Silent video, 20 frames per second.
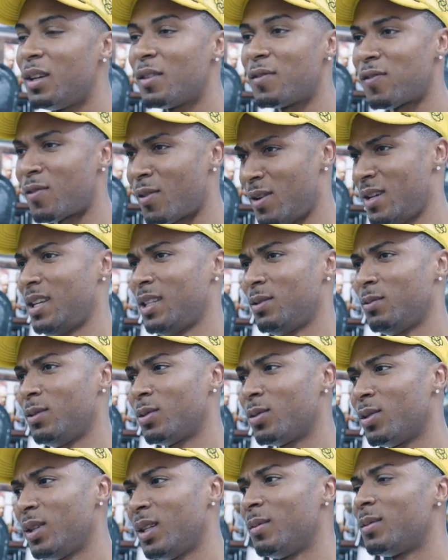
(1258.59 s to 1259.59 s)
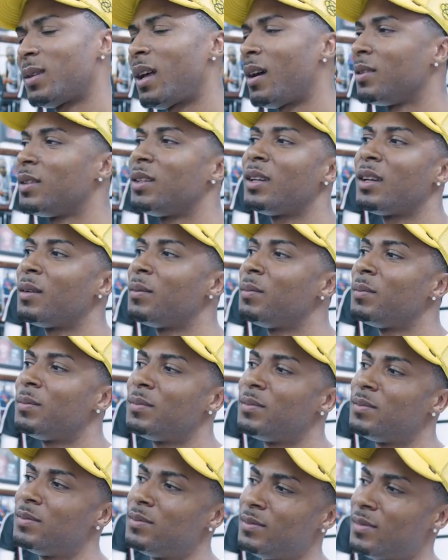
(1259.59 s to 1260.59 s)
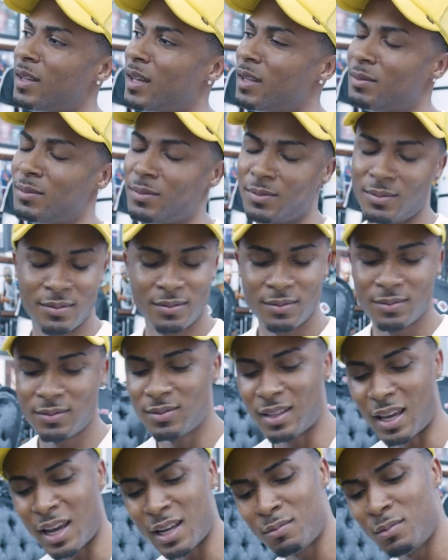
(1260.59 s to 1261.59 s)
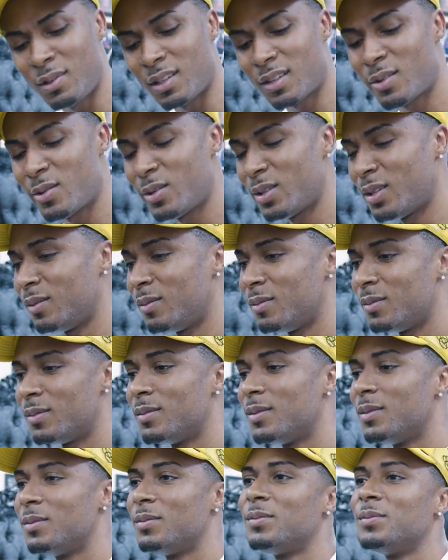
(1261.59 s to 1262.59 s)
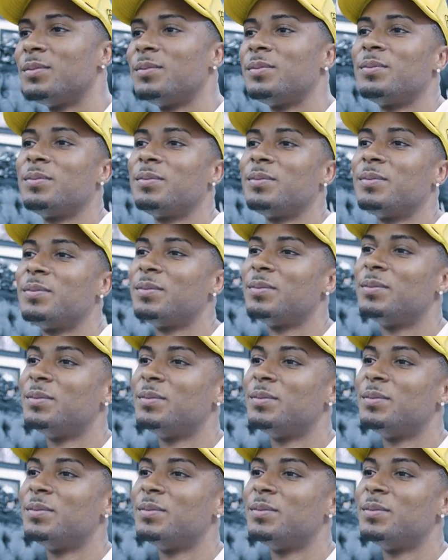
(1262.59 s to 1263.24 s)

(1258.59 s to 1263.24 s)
Then friends was Crips. Oh yeah, I had to be a Crip. And you